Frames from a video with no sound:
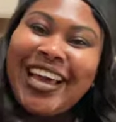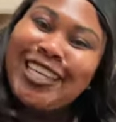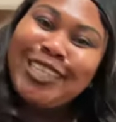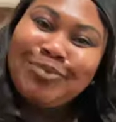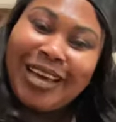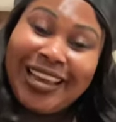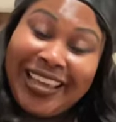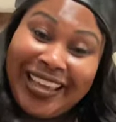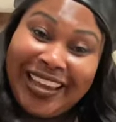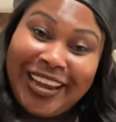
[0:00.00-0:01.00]
guys, it's Monica
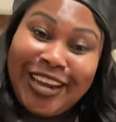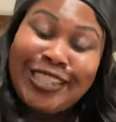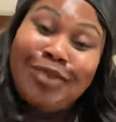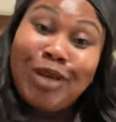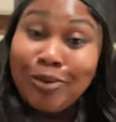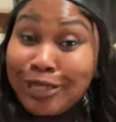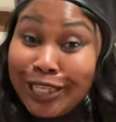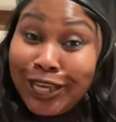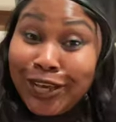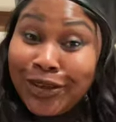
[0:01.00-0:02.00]
here. So I'm coming to
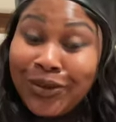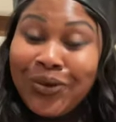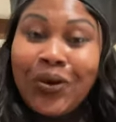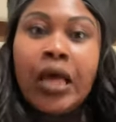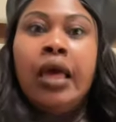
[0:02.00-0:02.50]
you